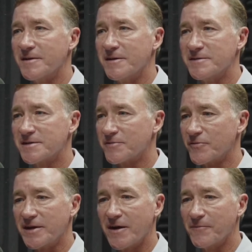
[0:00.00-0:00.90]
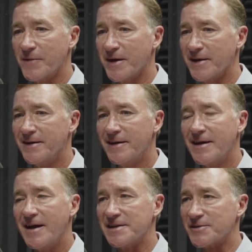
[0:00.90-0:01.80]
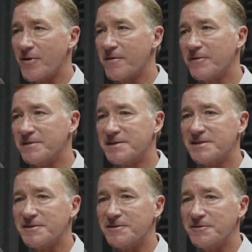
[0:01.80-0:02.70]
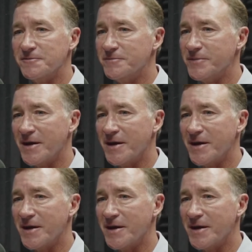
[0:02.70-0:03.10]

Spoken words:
Those three young men, as a reference to,